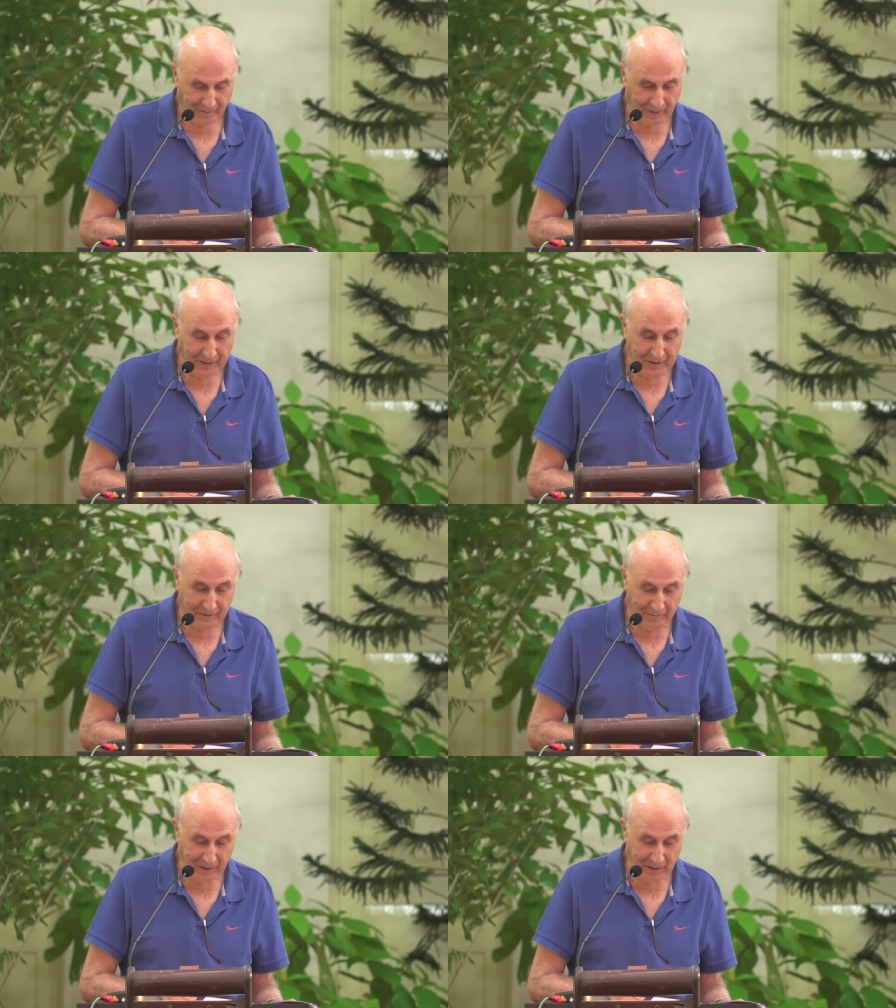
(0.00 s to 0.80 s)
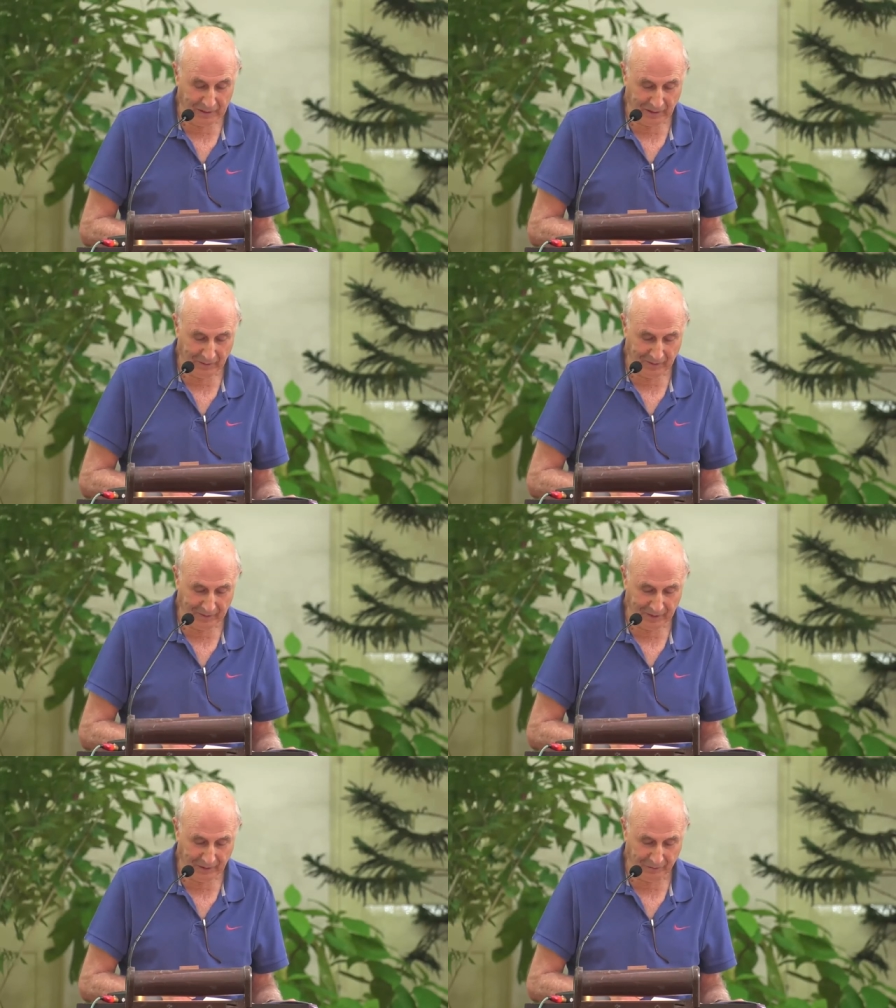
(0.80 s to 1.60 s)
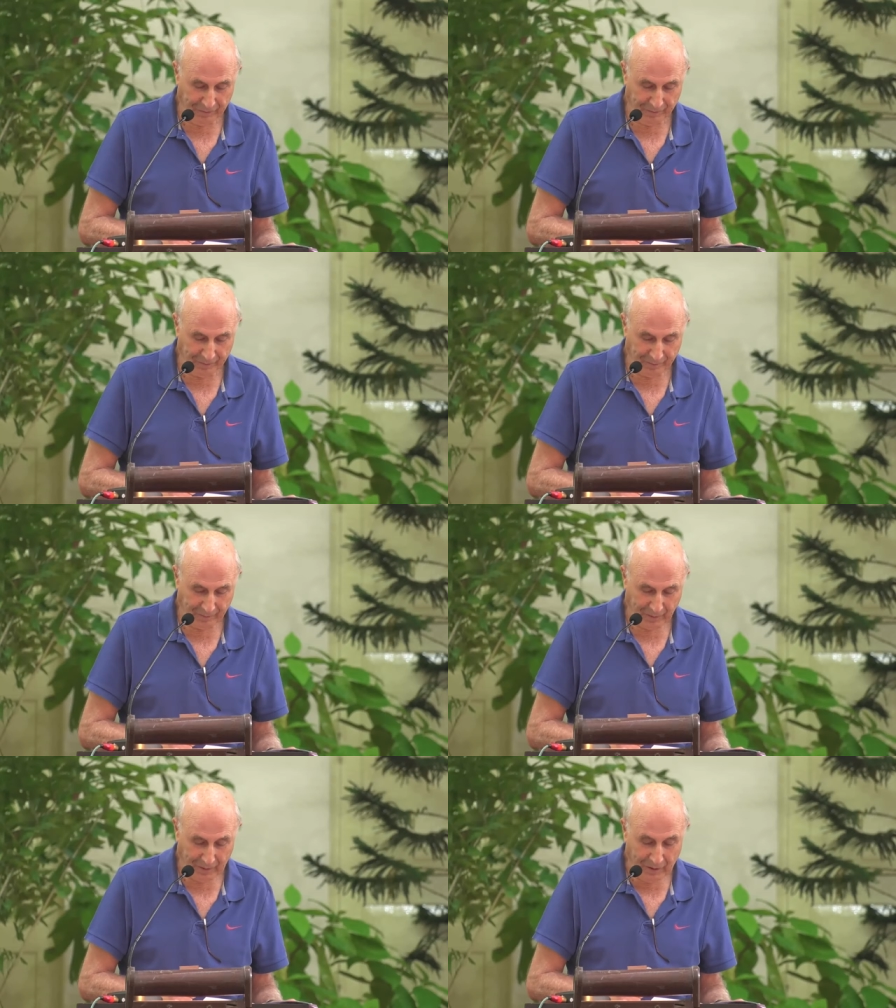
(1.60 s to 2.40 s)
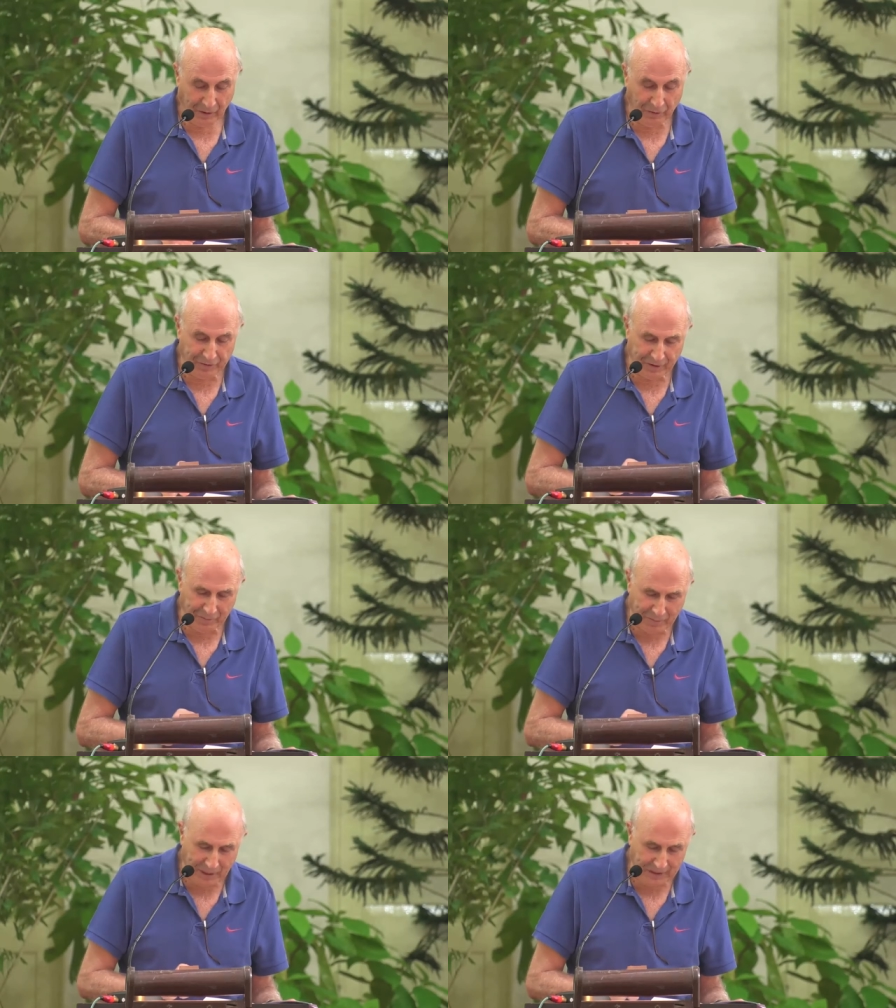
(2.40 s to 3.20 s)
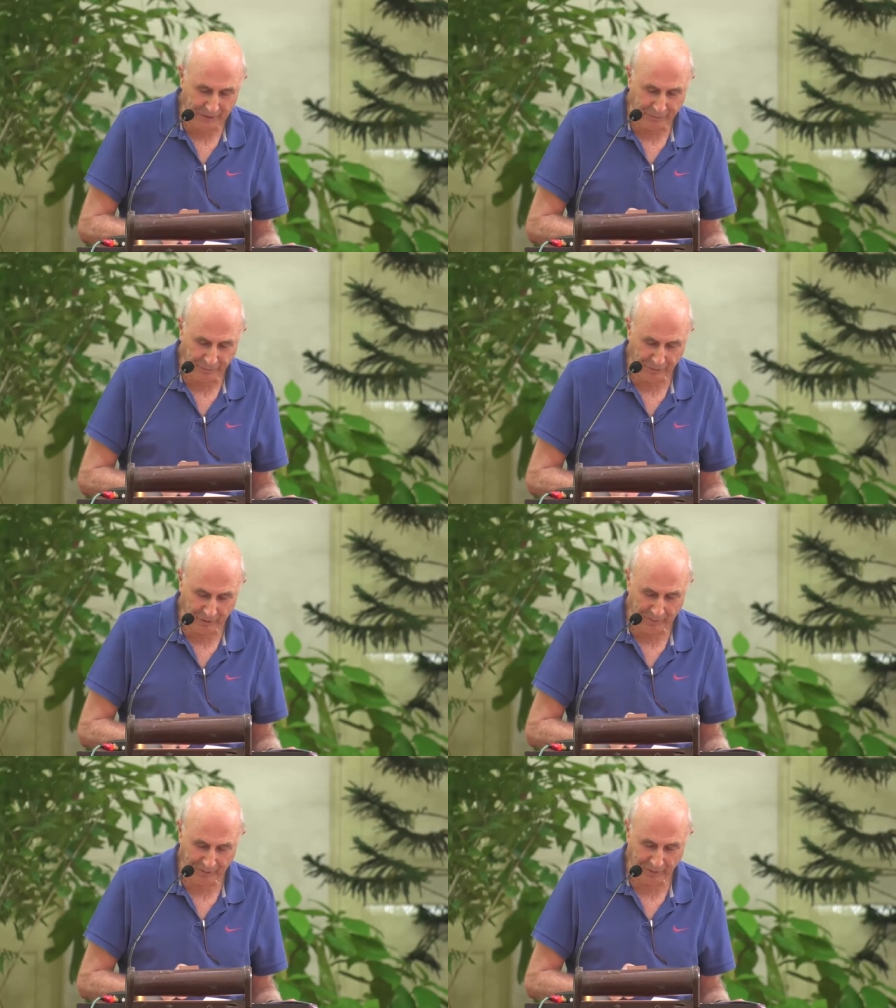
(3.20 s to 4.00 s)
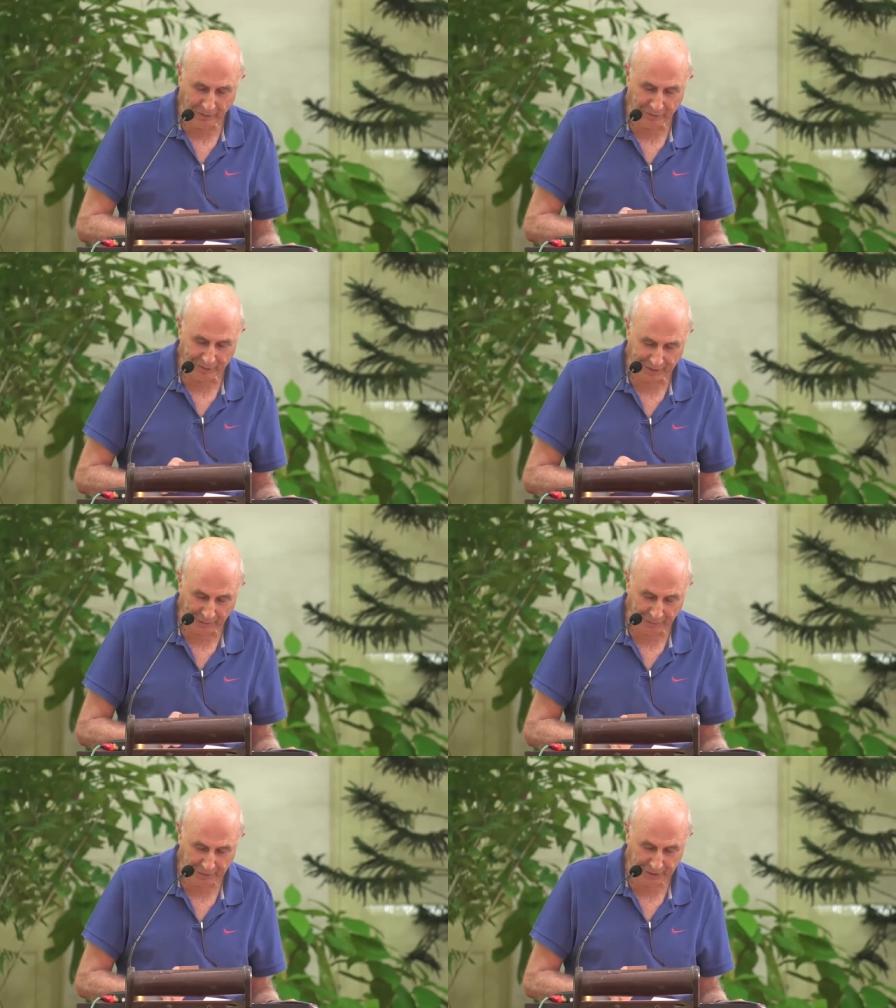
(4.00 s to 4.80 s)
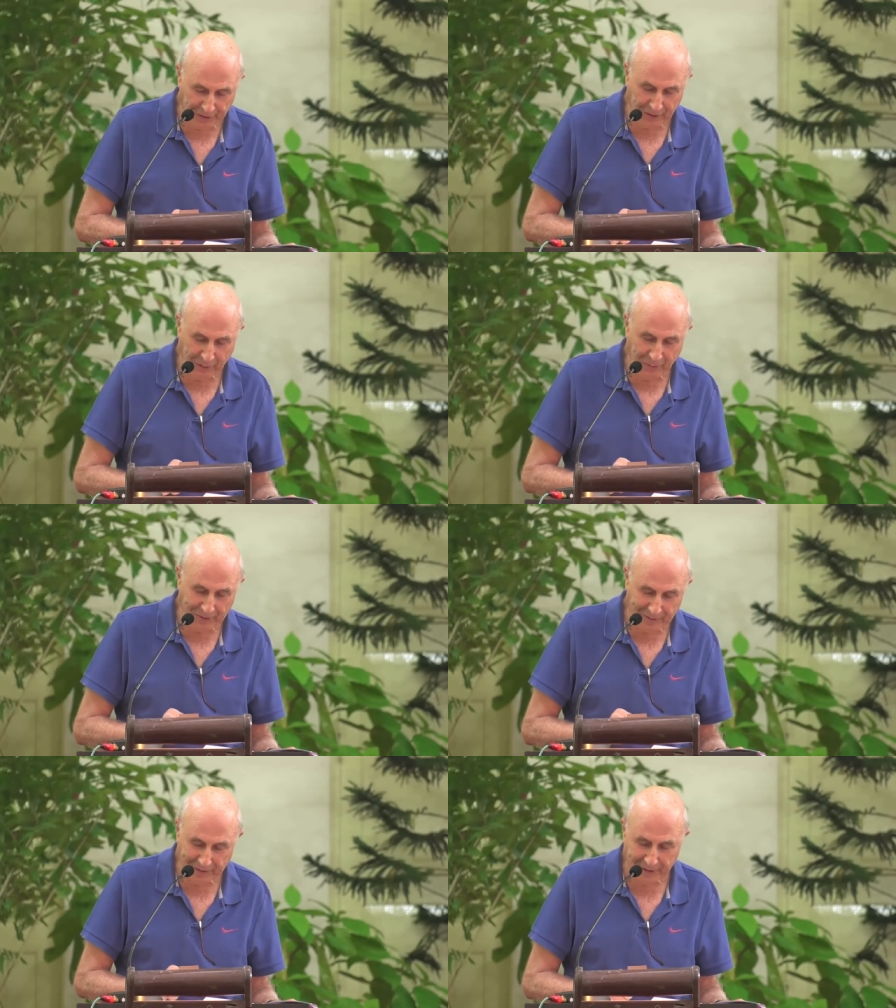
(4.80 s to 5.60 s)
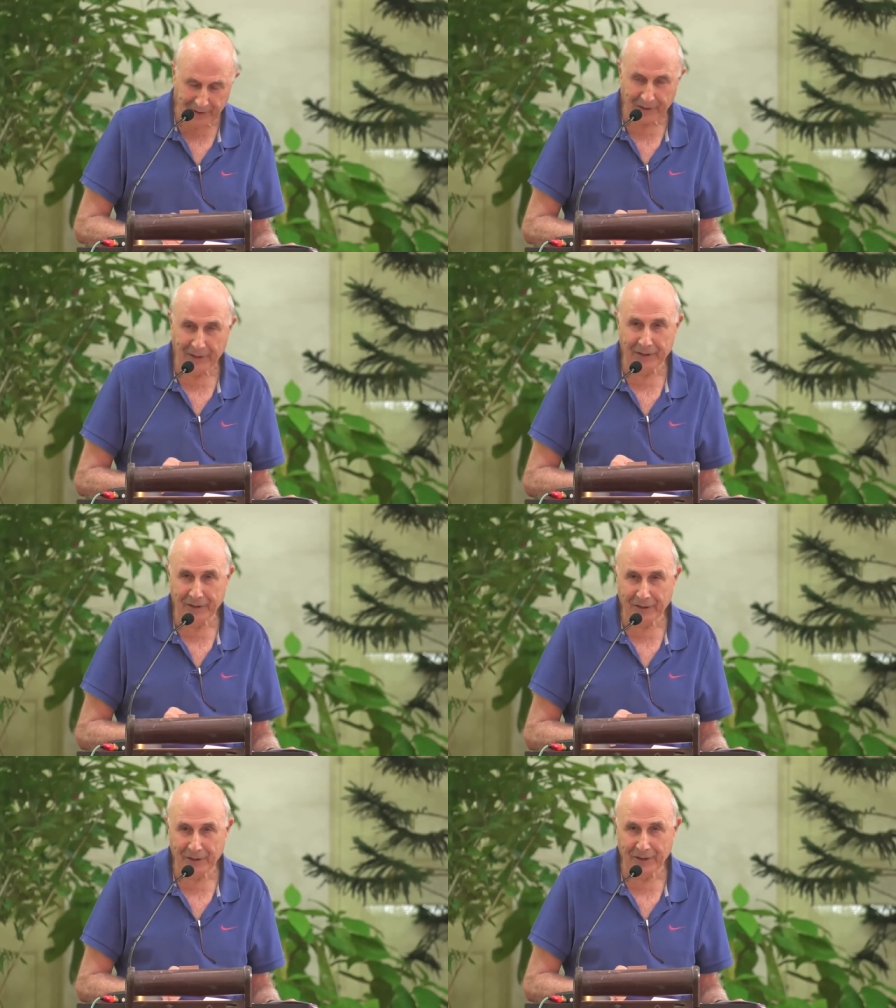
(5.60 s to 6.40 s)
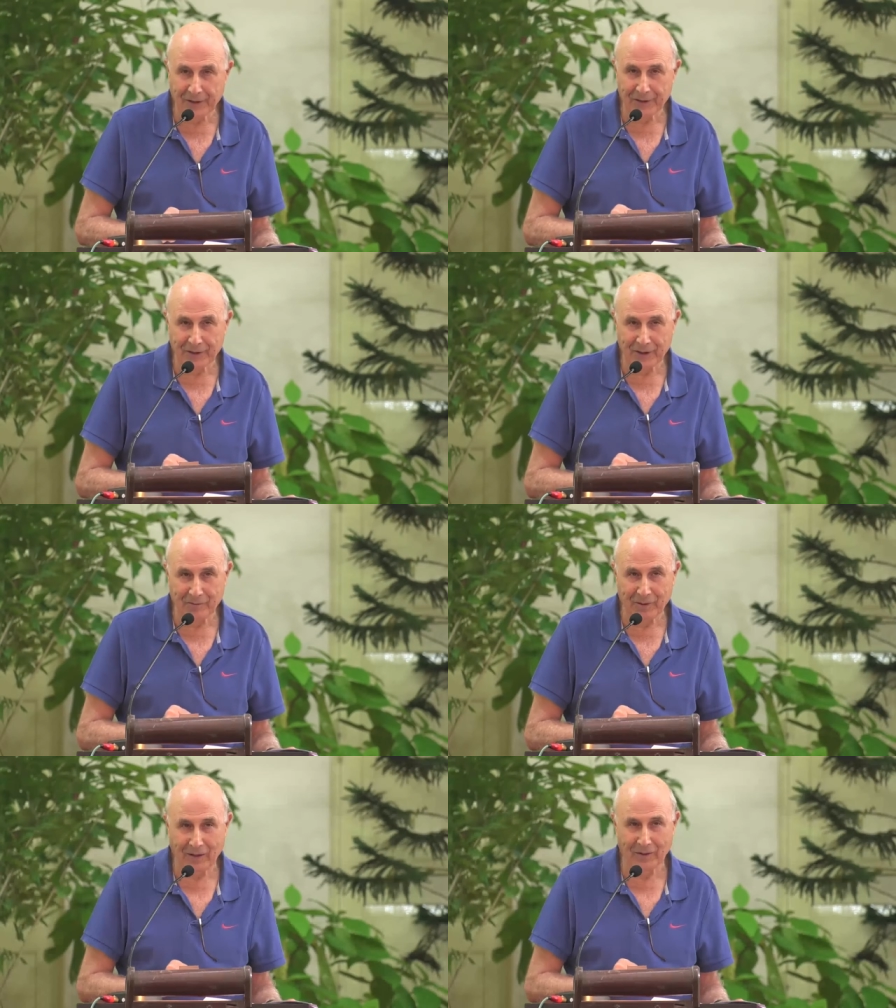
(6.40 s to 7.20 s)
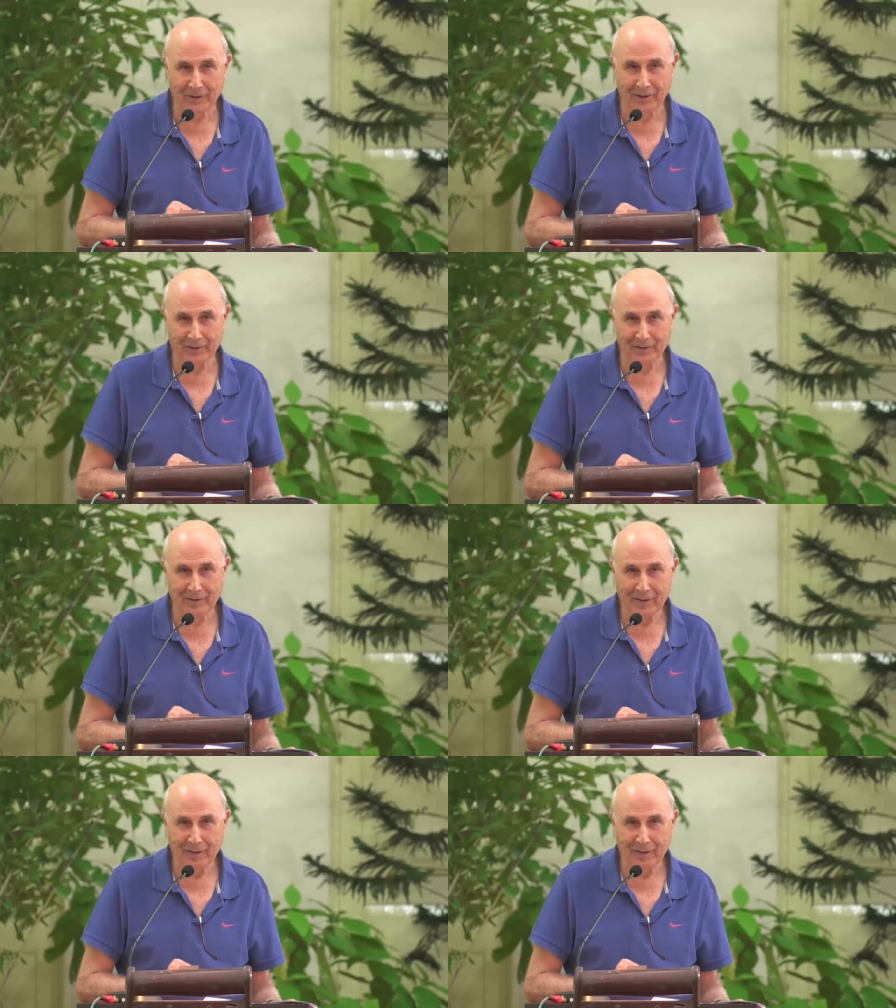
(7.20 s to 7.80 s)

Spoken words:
and remind ourselves of the many forms of suffering we see and hear about us.